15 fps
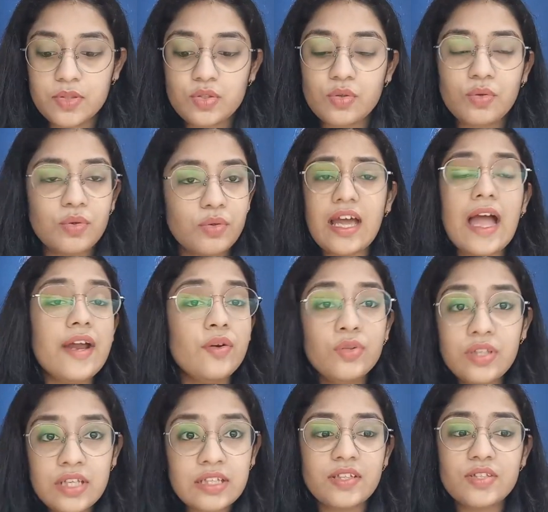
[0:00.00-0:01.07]
So I
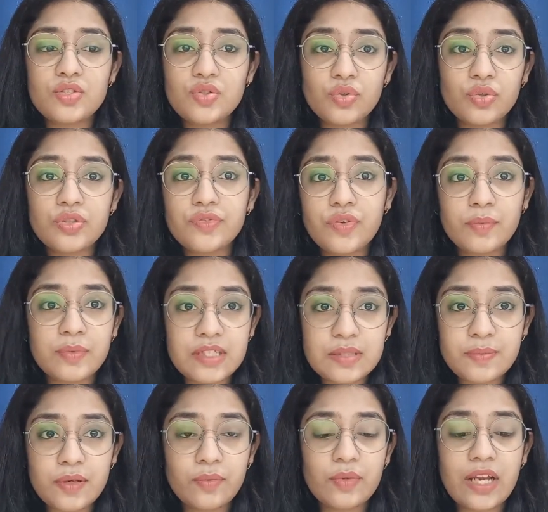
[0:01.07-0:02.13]
don't think the strokes from this
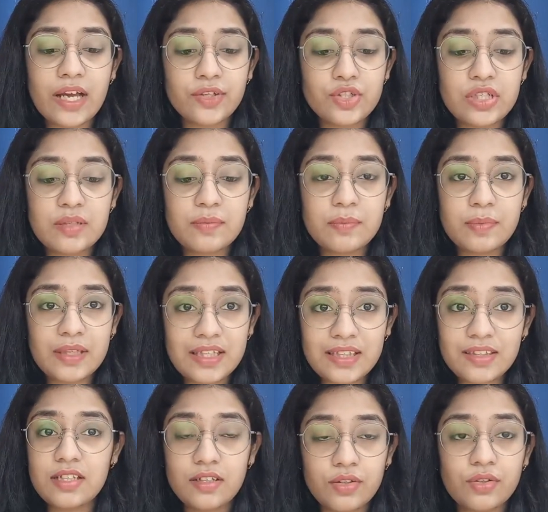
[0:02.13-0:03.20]
pen will actually be
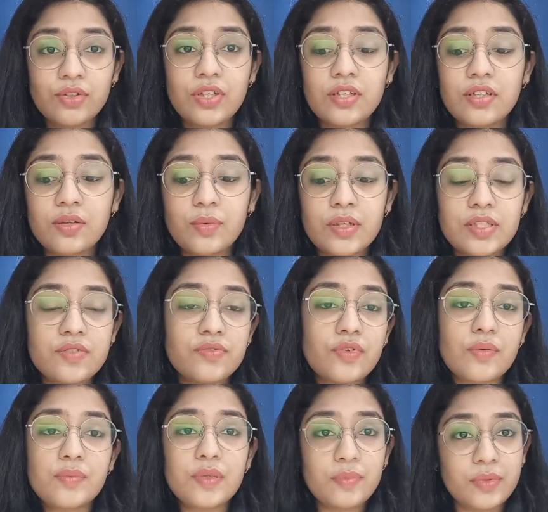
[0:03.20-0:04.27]
thinner than the ones
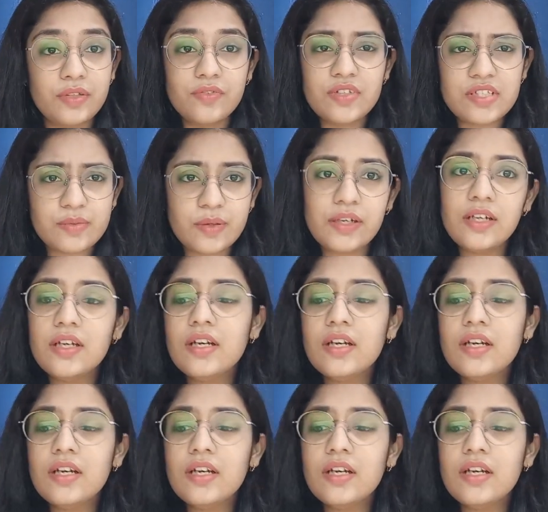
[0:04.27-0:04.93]
from the previous one,